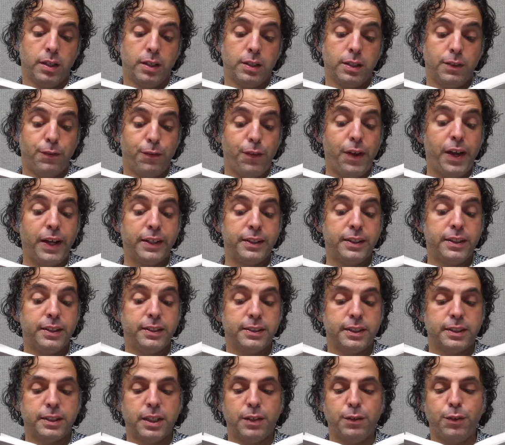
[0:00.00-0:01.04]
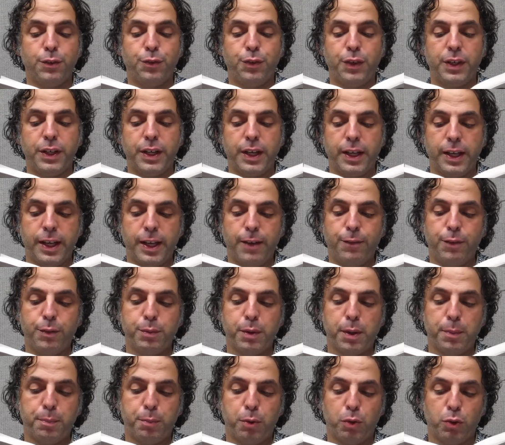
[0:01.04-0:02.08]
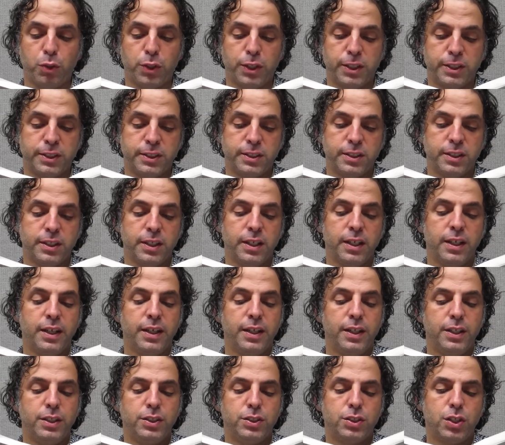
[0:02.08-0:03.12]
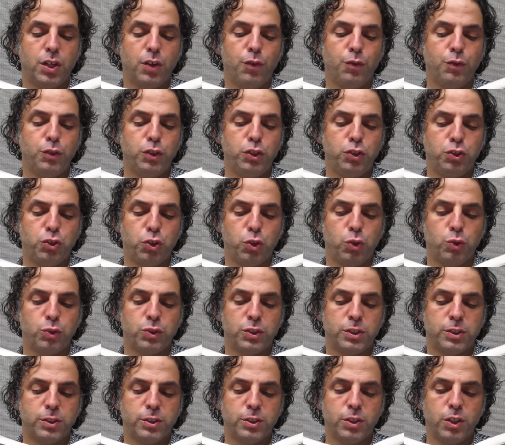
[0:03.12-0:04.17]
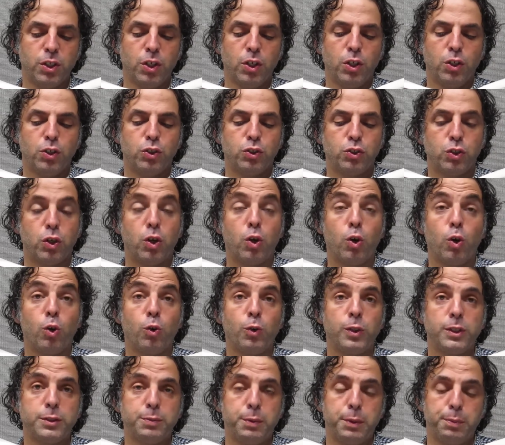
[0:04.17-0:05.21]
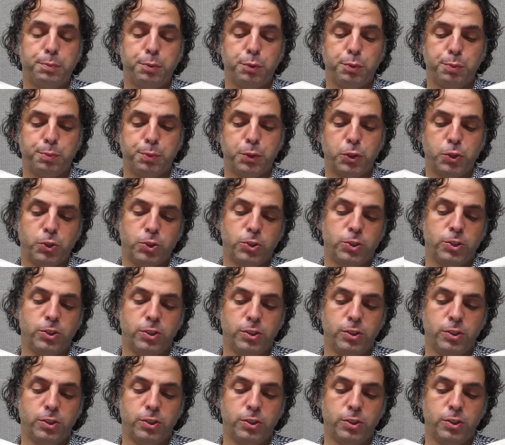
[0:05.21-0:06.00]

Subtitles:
The fact is that everything I have in my pocket is carefully chosen, so I'll always be prepared.